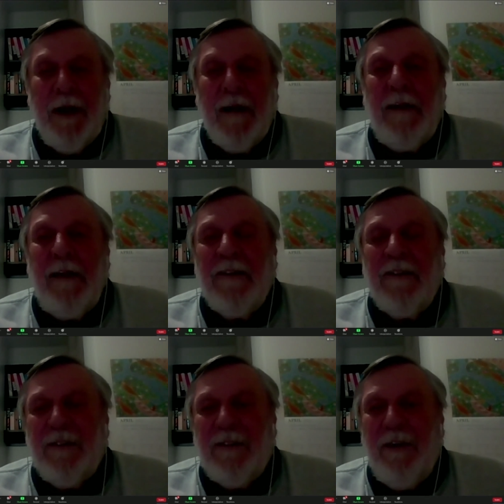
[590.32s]
I think it's
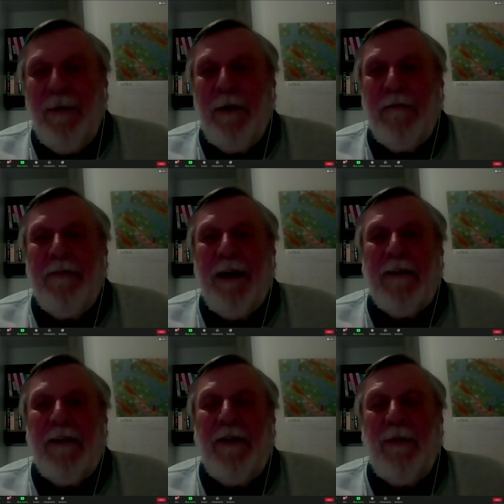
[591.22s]
a sobering
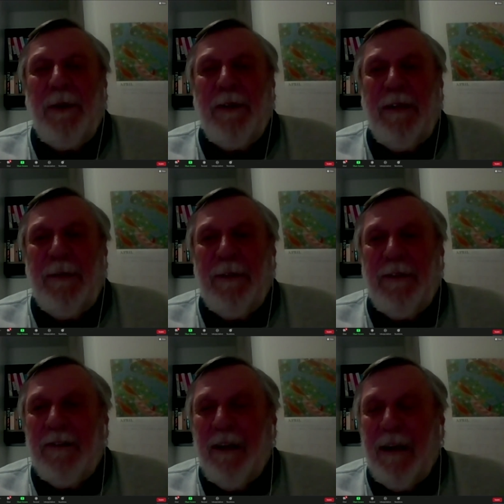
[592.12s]
fact that in almost every
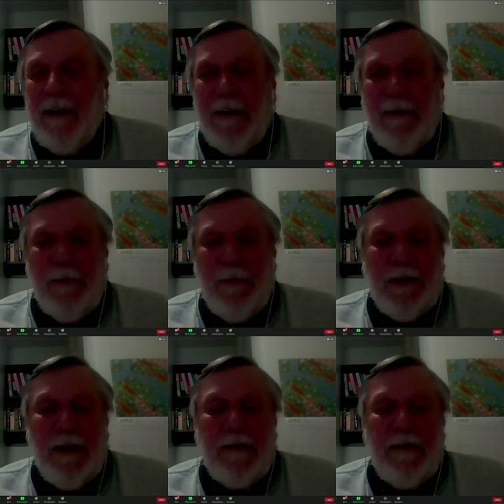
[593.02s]
society I've looked
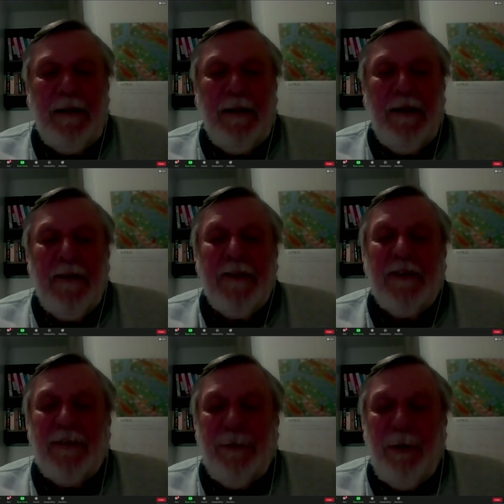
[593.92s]
at, the
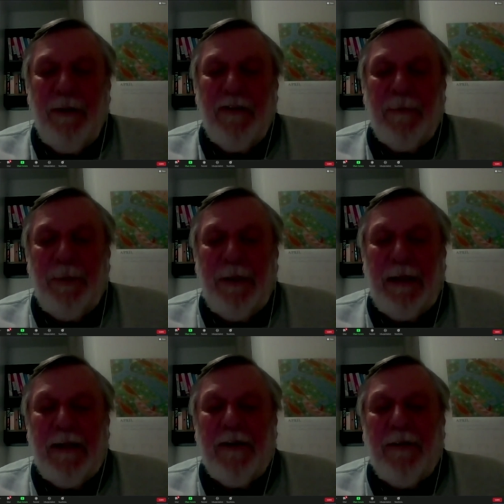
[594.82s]
strongest
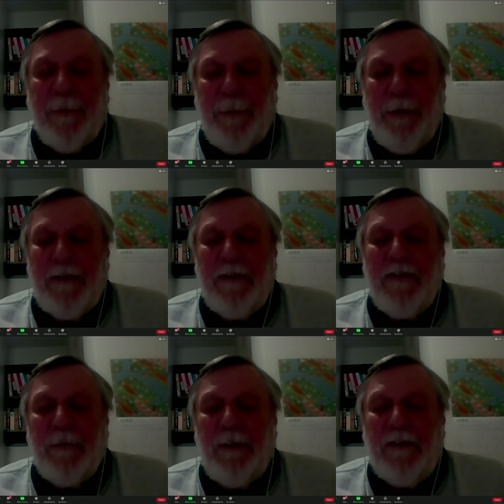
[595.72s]
predictor of a
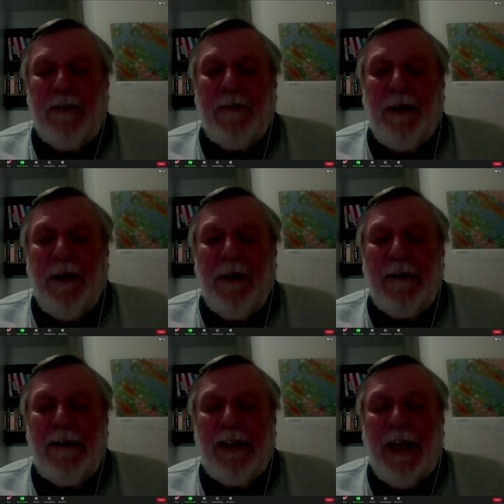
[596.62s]
person's risk of going
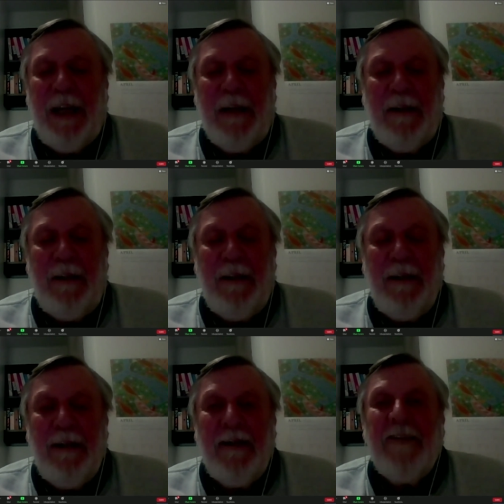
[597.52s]
to jail
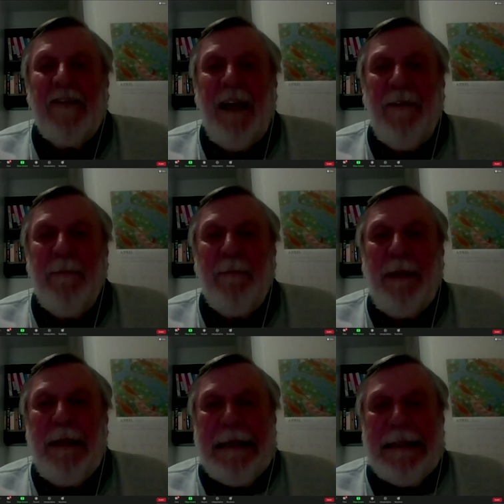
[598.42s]
is having
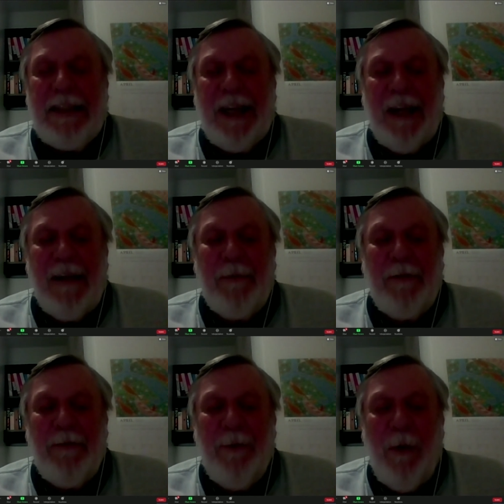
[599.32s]
been in jail
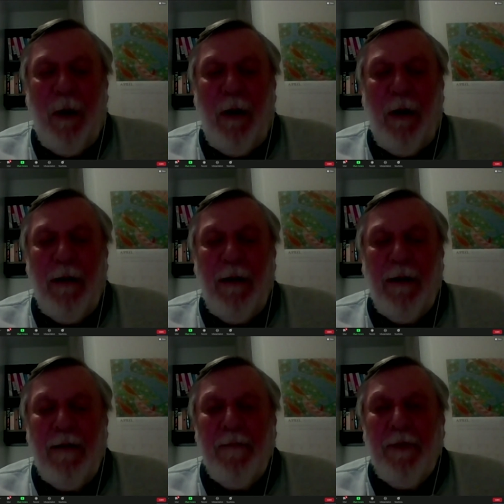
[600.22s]
before.
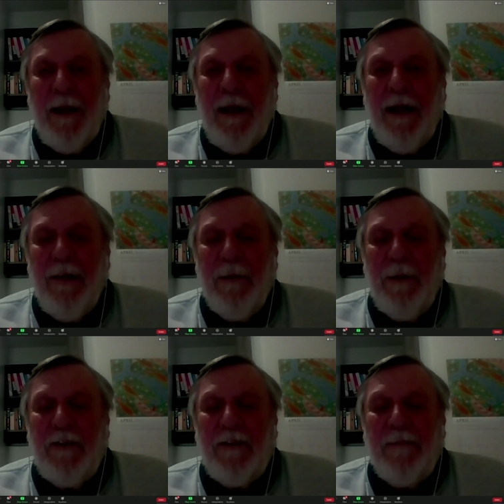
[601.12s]
In other
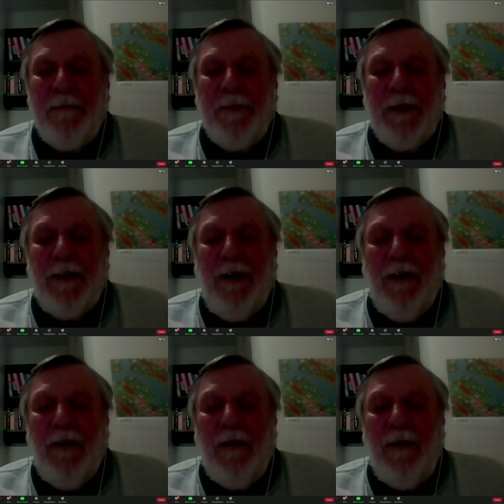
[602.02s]
words,
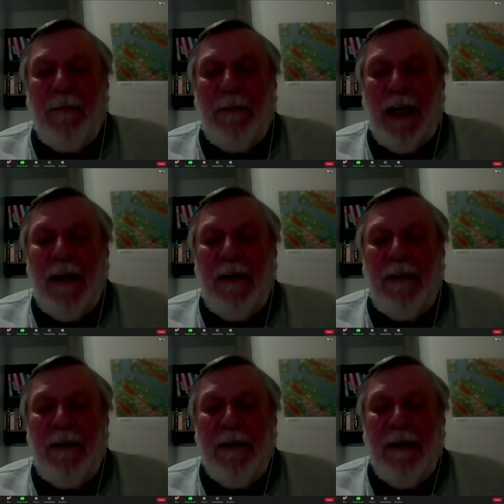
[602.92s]
go, uh,
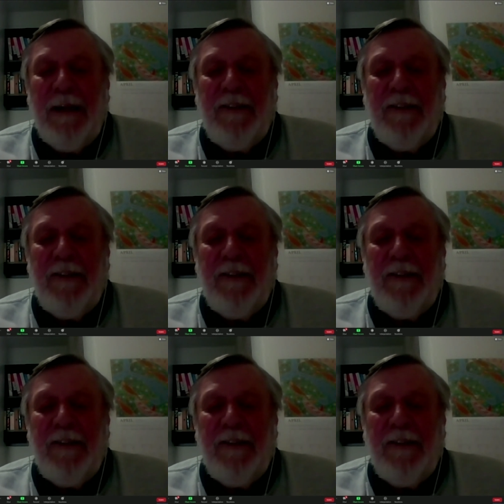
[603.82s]
jail and